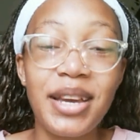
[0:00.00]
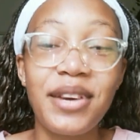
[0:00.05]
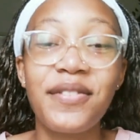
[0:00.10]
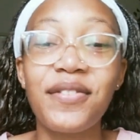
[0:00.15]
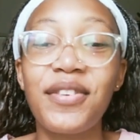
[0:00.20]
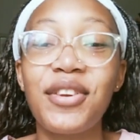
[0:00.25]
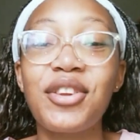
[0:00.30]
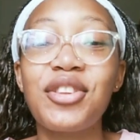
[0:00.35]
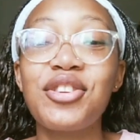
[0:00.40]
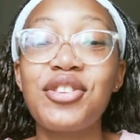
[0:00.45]

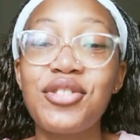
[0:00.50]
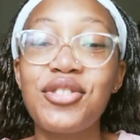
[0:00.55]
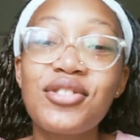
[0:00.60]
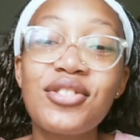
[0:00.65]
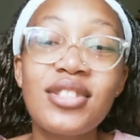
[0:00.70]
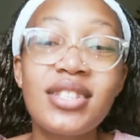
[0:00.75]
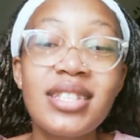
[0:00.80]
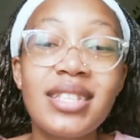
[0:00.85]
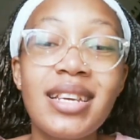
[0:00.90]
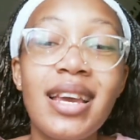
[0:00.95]
If you're new
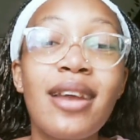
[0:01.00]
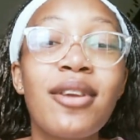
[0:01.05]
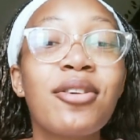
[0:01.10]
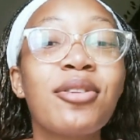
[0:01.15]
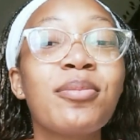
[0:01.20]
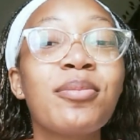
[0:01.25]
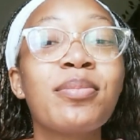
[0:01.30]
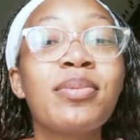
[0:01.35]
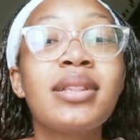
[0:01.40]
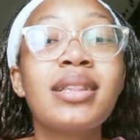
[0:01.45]
to the
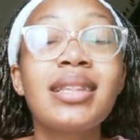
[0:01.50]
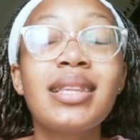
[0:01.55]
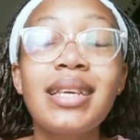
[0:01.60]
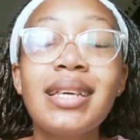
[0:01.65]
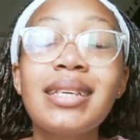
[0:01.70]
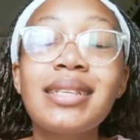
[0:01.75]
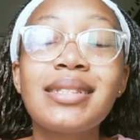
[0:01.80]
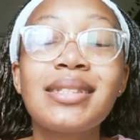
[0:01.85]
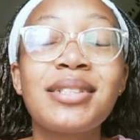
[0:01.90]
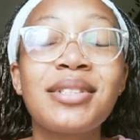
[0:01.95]
channel,
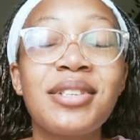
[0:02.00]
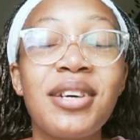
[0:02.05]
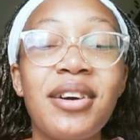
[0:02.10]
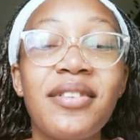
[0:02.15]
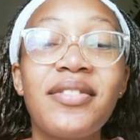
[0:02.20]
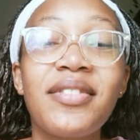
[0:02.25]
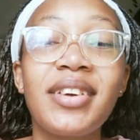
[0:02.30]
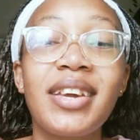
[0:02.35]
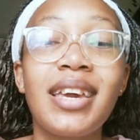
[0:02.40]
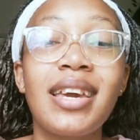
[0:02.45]
please do not
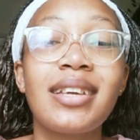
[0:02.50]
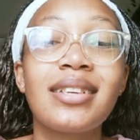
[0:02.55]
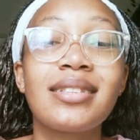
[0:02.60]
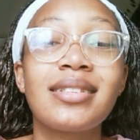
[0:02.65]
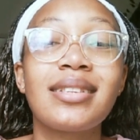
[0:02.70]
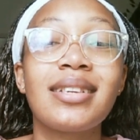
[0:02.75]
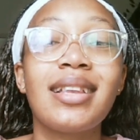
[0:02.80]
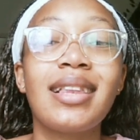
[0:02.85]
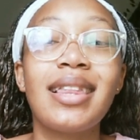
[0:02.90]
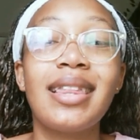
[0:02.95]
forget
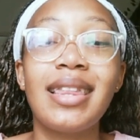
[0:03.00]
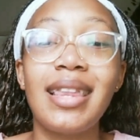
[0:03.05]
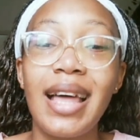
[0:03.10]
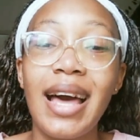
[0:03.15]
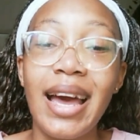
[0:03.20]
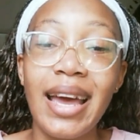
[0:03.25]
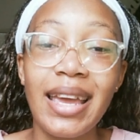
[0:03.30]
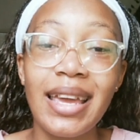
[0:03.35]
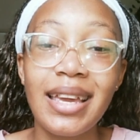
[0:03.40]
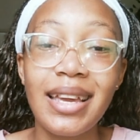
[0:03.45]
to
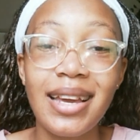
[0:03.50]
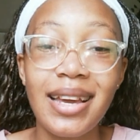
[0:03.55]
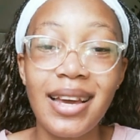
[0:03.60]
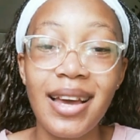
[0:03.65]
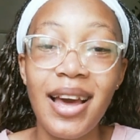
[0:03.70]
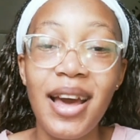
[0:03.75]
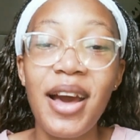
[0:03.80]
like,